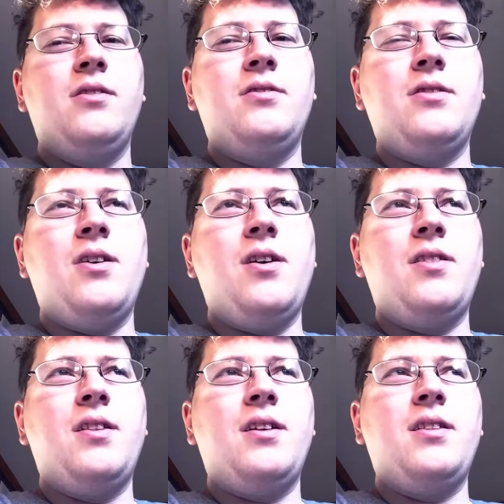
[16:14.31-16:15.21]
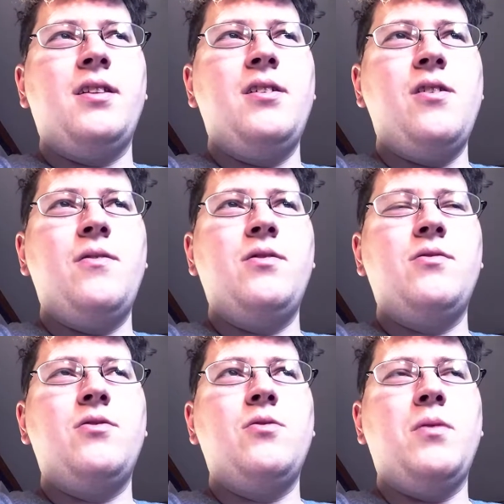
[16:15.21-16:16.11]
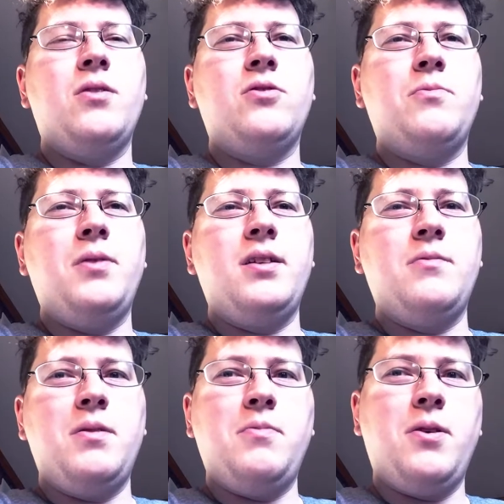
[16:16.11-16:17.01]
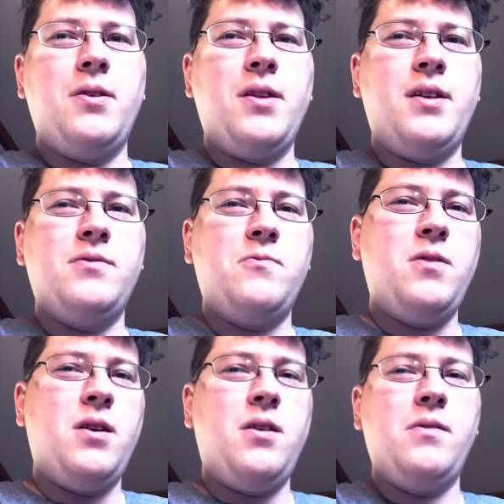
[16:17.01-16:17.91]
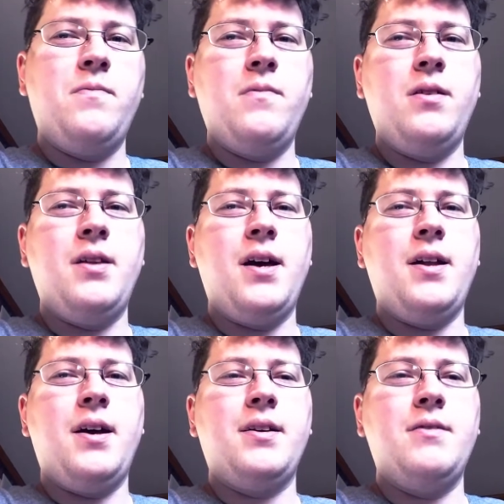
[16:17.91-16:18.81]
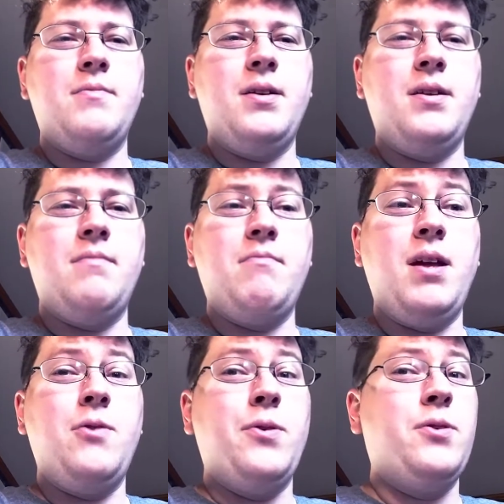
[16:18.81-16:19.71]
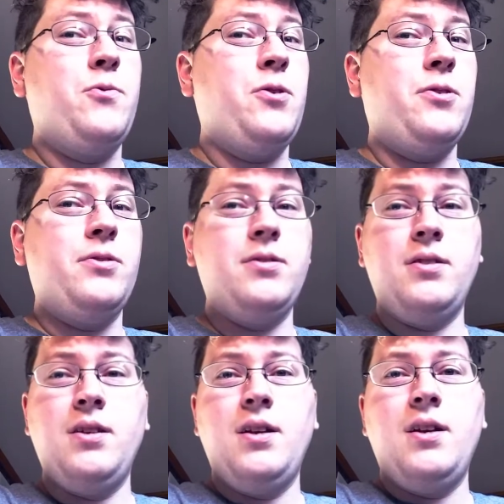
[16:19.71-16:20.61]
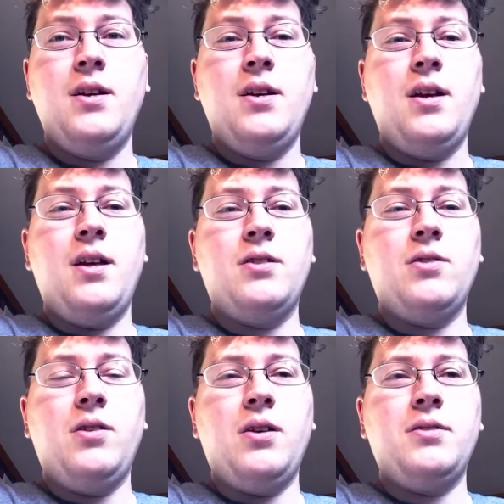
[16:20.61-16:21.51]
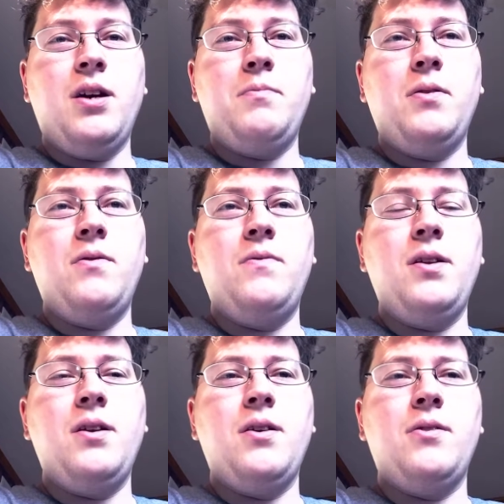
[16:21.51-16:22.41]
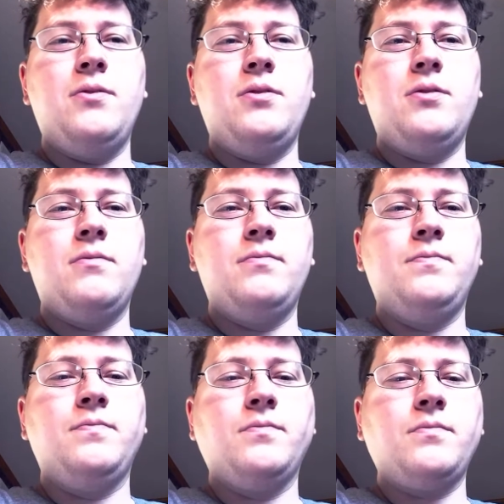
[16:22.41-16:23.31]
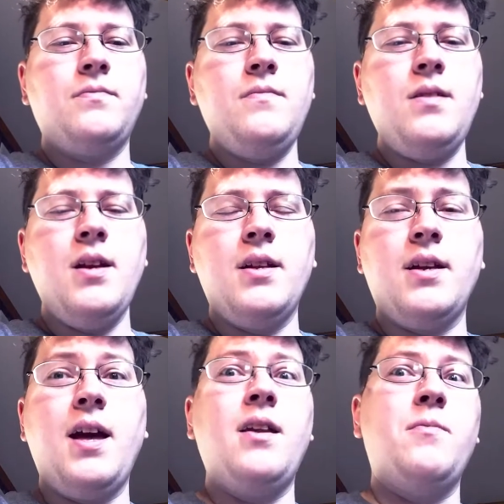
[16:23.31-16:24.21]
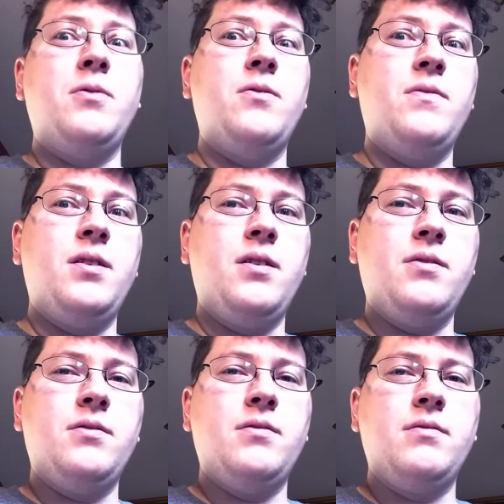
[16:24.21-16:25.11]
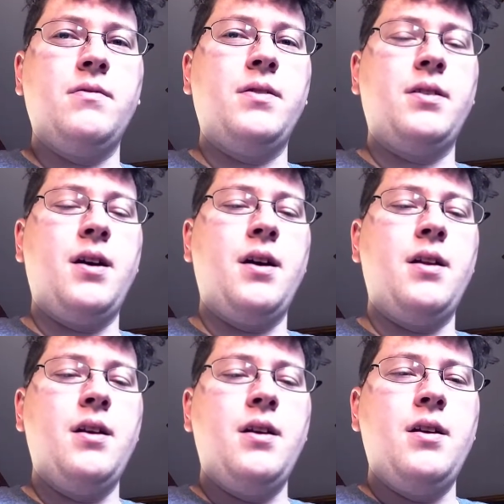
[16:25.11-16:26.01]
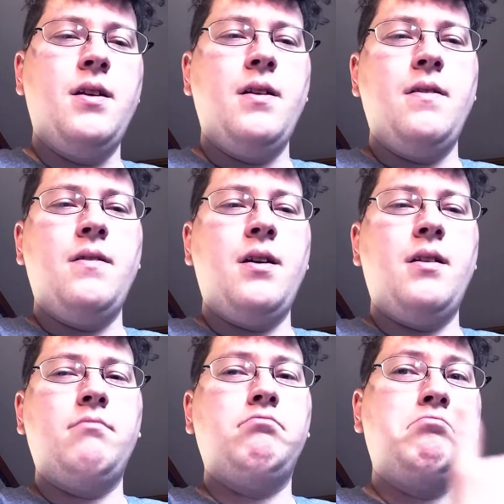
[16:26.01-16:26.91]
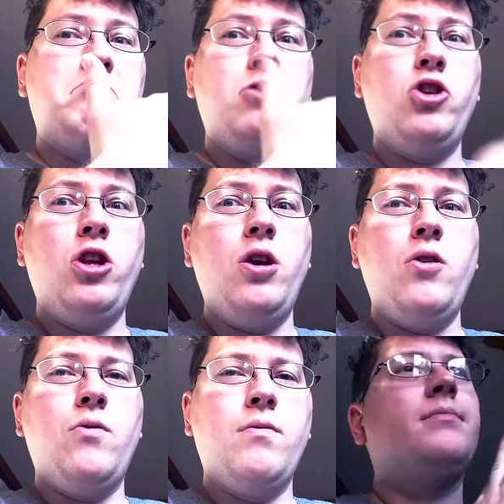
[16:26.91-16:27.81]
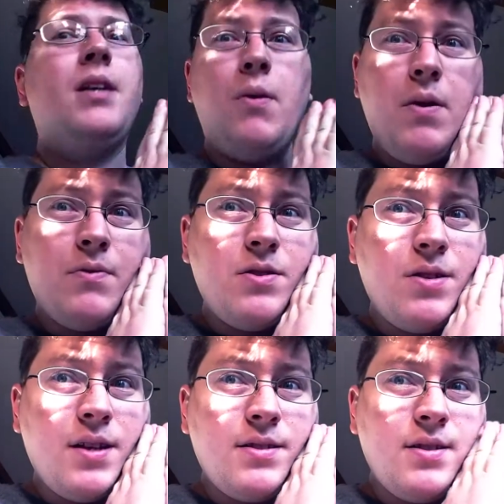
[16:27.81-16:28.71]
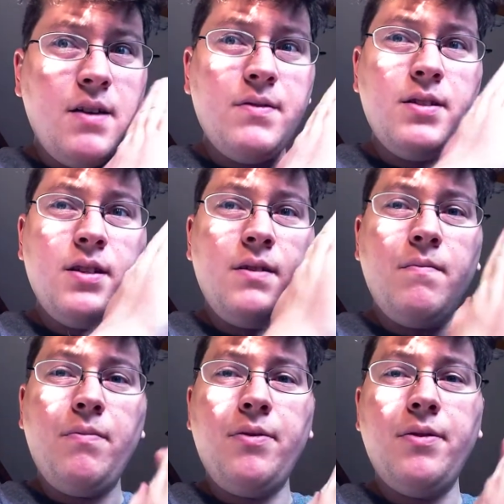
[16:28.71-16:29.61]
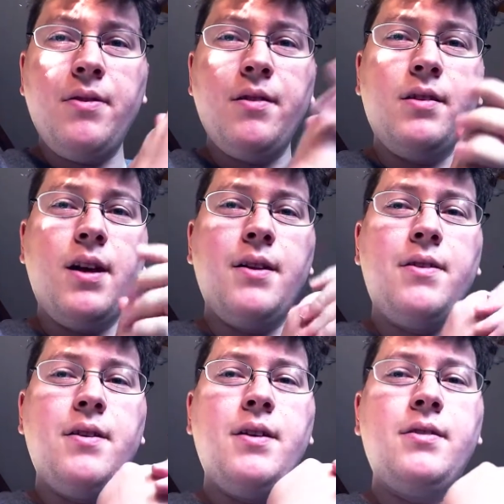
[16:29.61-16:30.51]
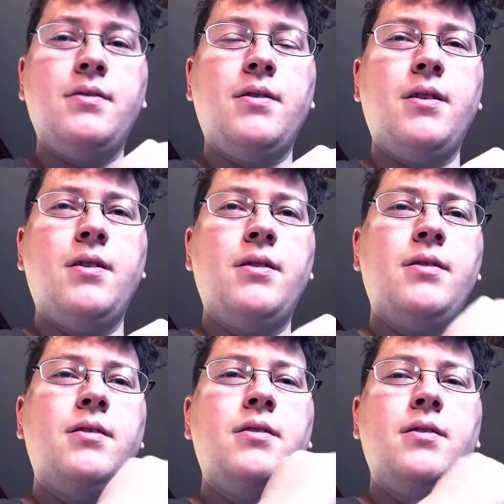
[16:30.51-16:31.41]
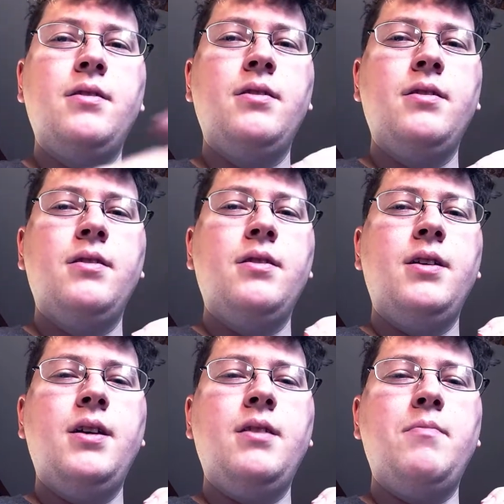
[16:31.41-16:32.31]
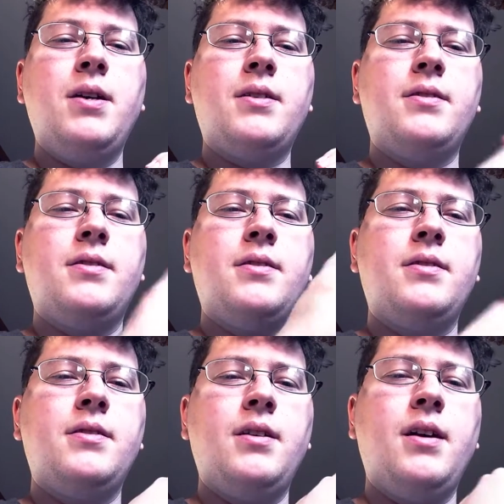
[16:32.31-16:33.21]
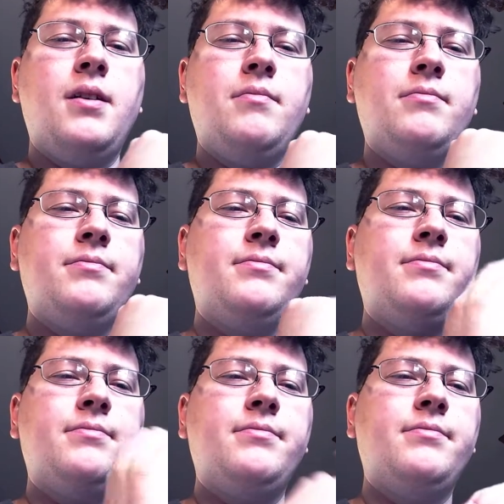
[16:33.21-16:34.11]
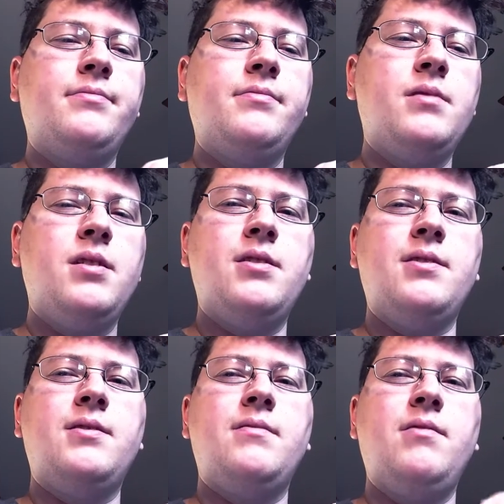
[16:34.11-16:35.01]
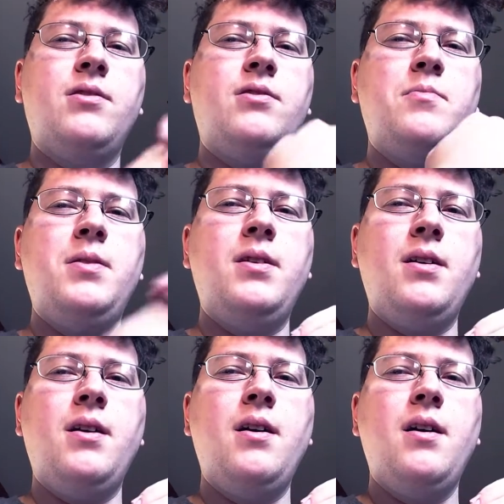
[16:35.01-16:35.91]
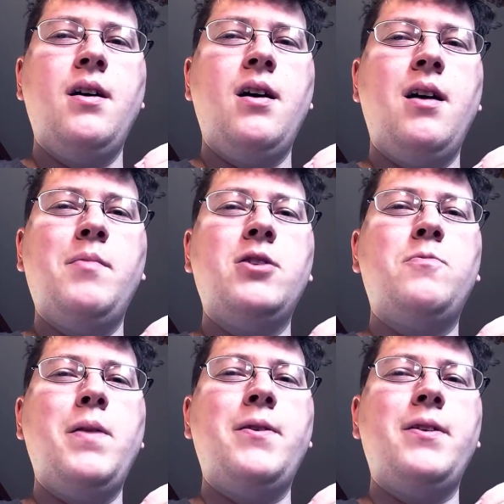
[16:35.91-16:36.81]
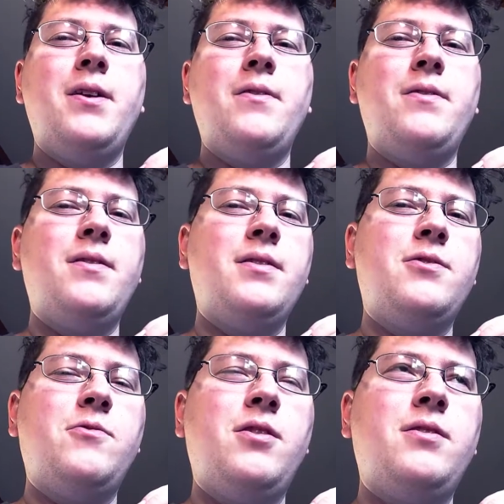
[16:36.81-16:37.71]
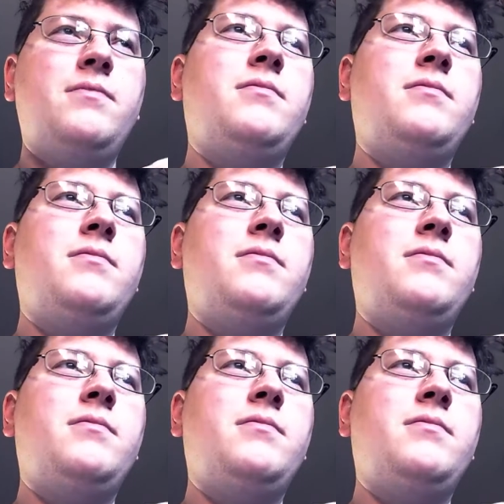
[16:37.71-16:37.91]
So I think, you know, YouTube also plays a big part in that as well, in that I can be anywhere in the world, and so long as I upload videos, and can upload videos, stuff like that, then I'm good to go. Can't wait for 2017. A lot of things are in the mix. It just looks to be a much better year than this one.